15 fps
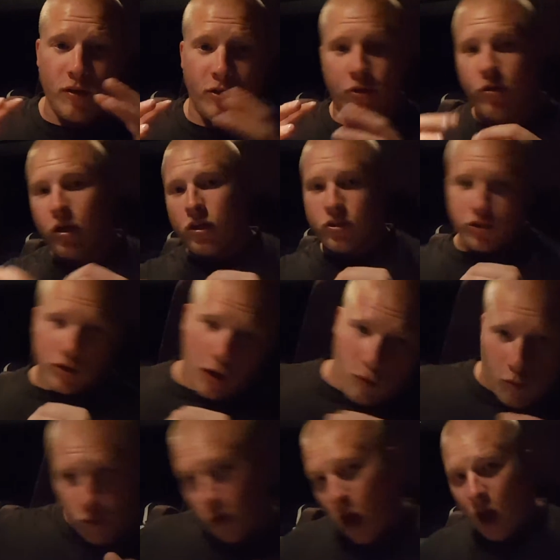you're going to start
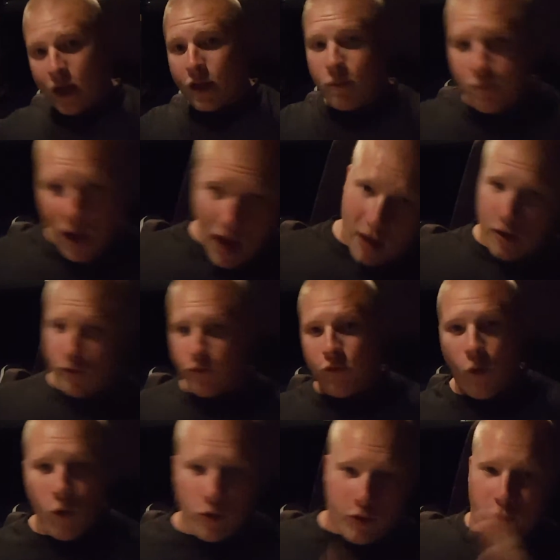rocking back and
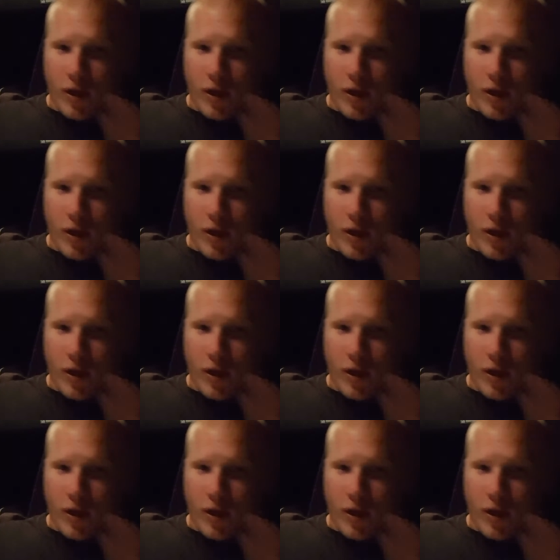forth.